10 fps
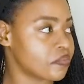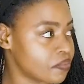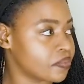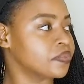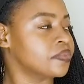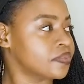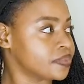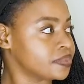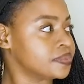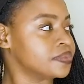
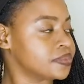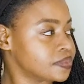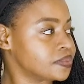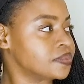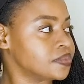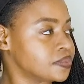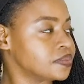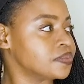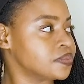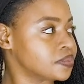
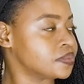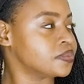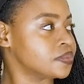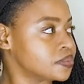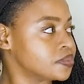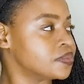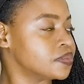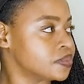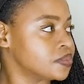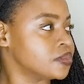
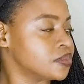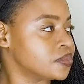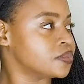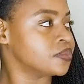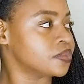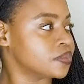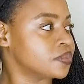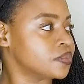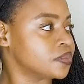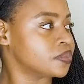
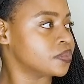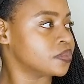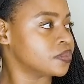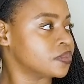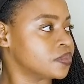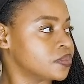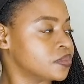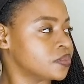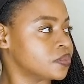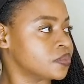
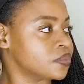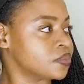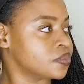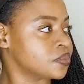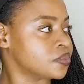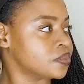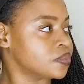[no speech]